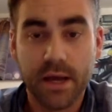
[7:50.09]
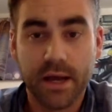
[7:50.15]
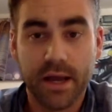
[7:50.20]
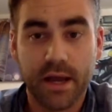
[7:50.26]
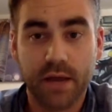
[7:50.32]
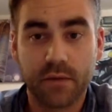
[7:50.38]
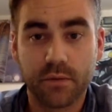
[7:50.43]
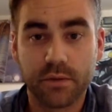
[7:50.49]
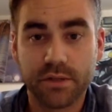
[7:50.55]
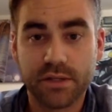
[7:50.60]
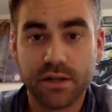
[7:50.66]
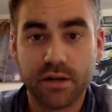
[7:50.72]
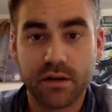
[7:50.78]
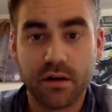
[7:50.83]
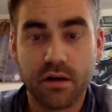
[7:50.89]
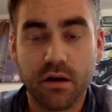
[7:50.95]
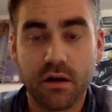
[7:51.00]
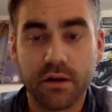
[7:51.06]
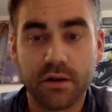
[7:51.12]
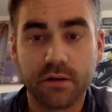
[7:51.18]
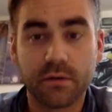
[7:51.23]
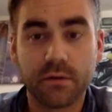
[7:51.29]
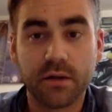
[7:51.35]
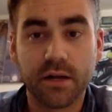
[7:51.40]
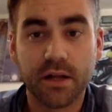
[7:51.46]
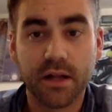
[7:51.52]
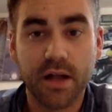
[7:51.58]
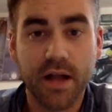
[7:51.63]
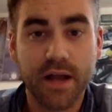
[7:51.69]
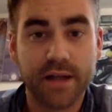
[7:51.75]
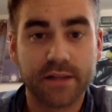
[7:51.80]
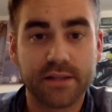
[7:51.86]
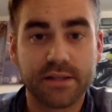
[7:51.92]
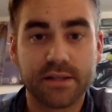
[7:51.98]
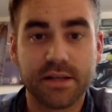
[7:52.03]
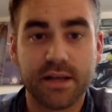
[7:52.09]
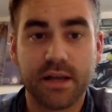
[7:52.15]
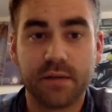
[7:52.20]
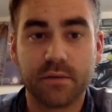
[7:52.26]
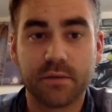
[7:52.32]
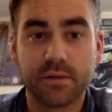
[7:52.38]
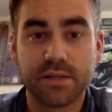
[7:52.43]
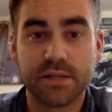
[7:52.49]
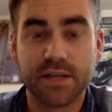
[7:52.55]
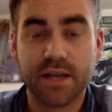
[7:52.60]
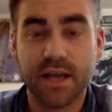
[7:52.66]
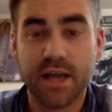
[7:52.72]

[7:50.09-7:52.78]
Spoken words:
and we'll start calling all our clients and we'll say,